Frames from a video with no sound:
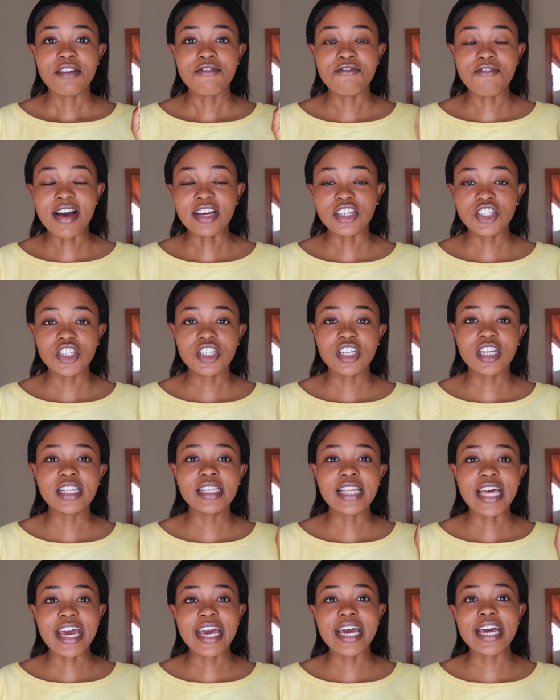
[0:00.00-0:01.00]

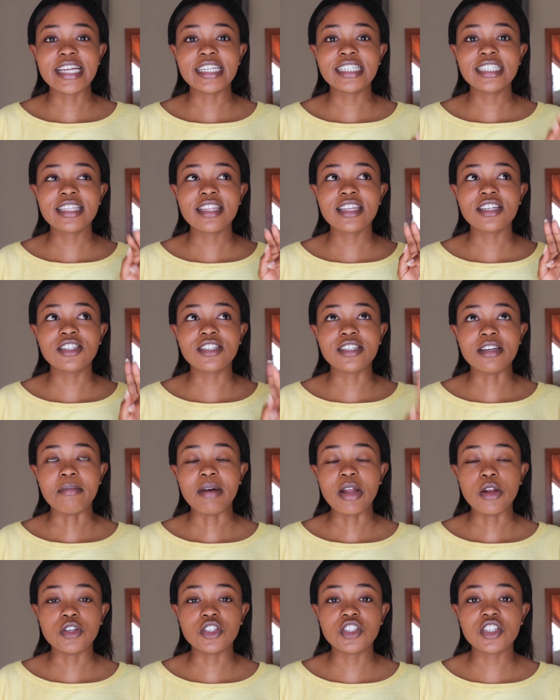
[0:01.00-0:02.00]
Functional and the
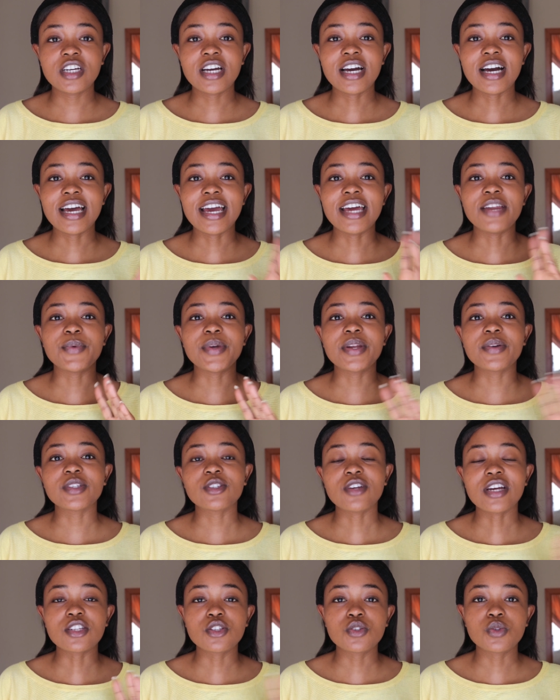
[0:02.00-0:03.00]
Dermalogica. And when I was
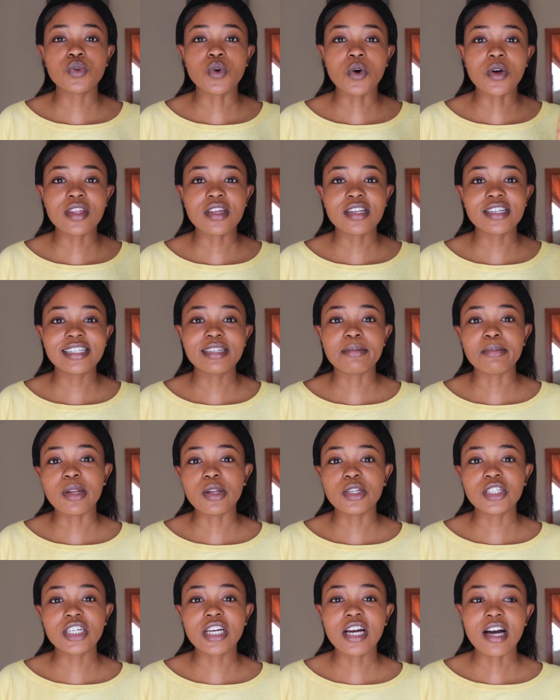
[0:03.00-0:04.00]
trying to order the
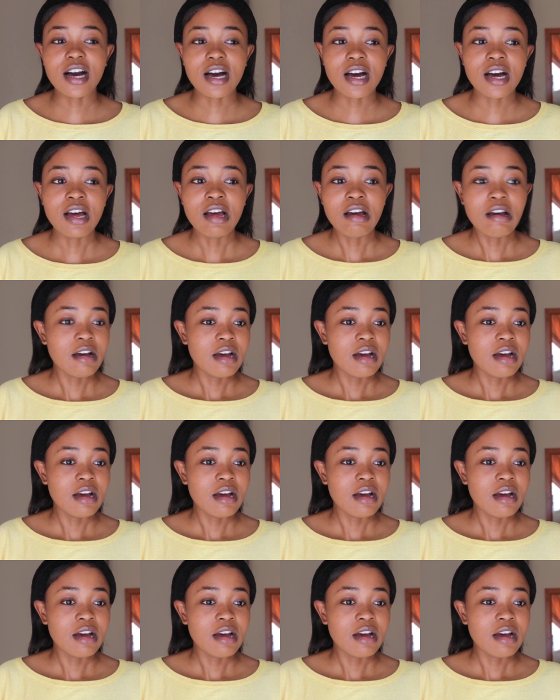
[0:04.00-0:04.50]
Dermalogica